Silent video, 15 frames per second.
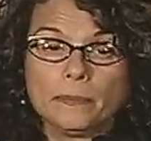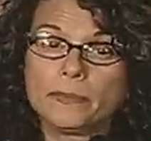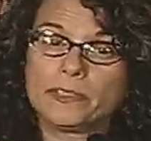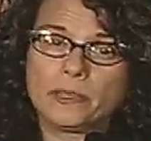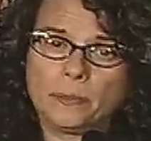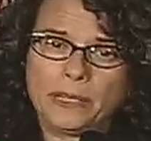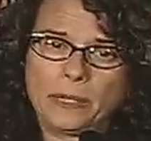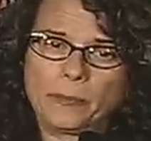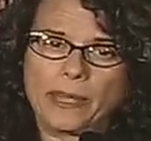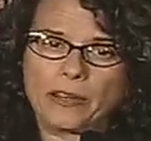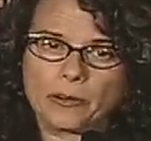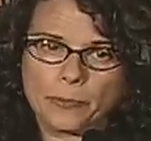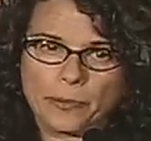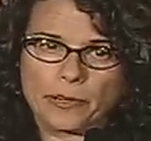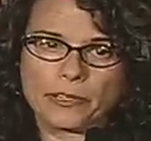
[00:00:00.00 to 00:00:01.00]
to be a better
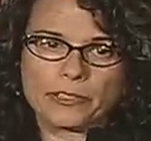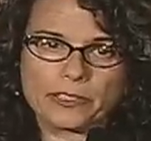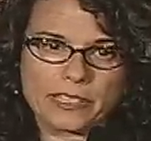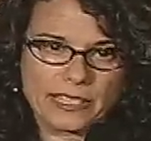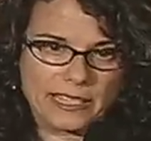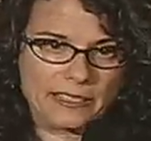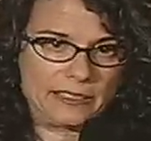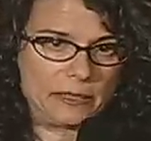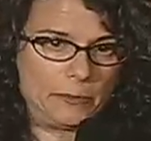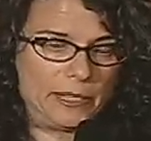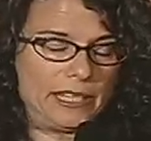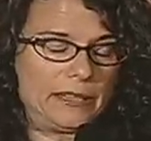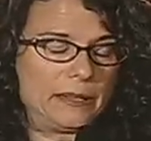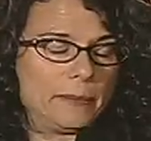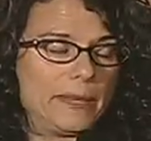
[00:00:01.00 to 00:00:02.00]
person and to
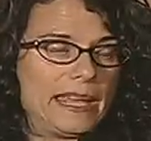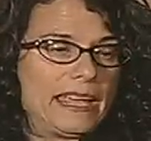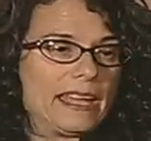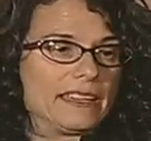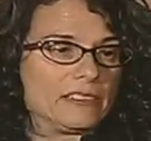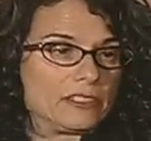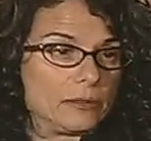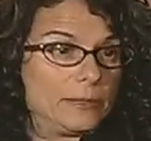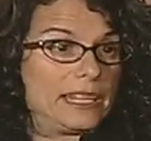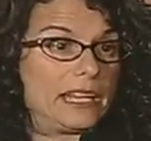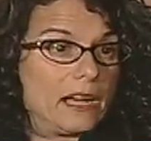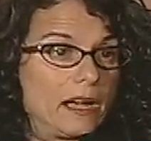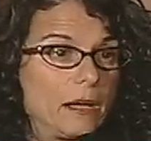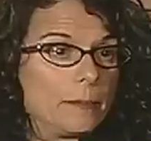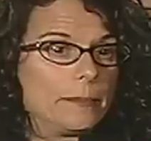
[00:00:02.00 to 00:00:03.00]
be the man, to
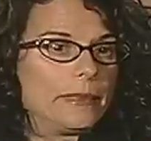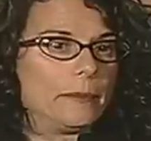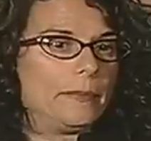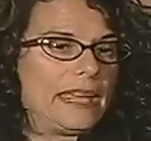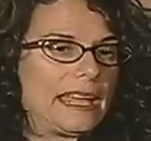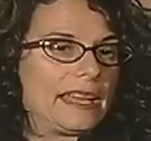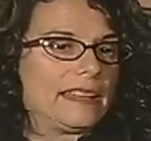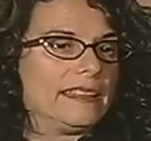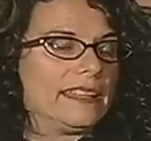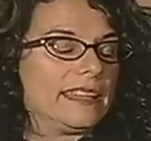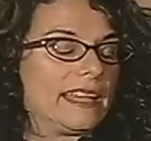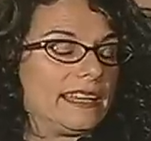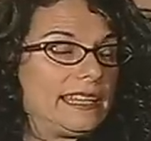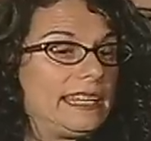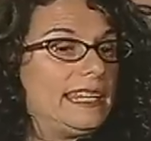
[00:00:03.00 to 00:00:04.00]
become the man
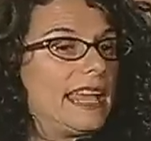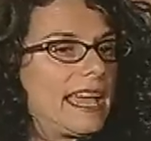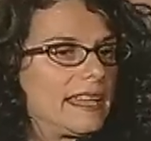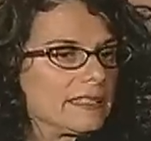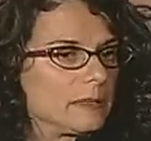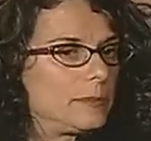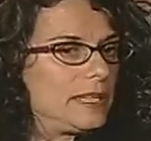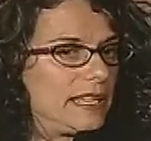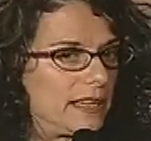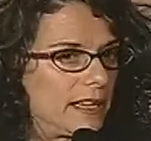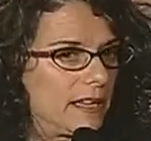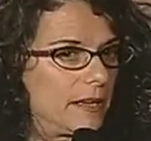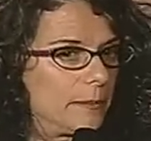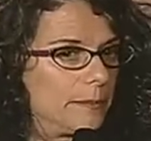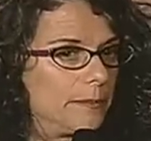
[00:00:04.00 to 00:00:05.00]
that he has
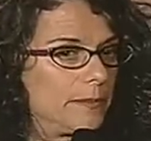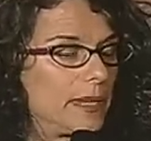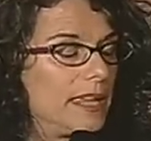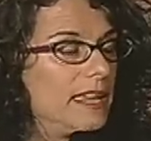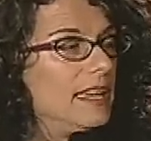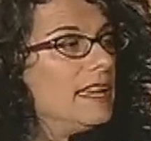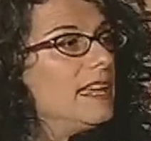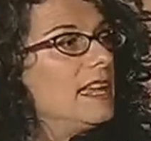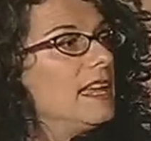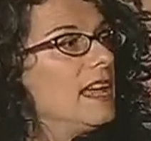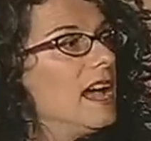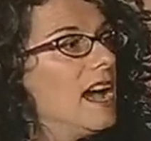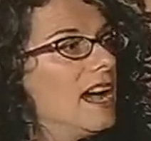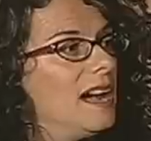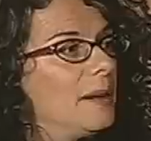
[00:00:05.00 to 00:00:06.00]
become.
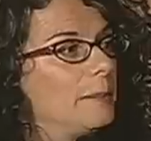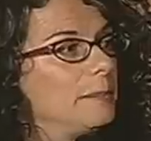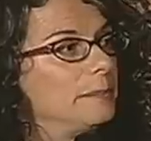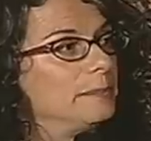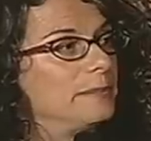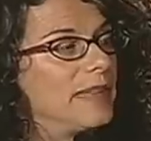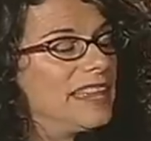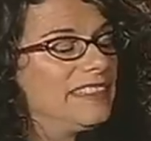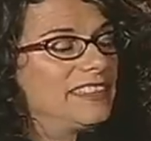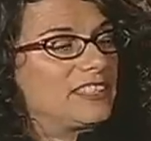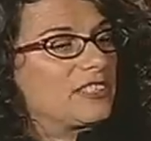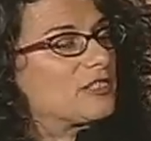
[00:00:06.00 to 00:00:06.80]
Um, and this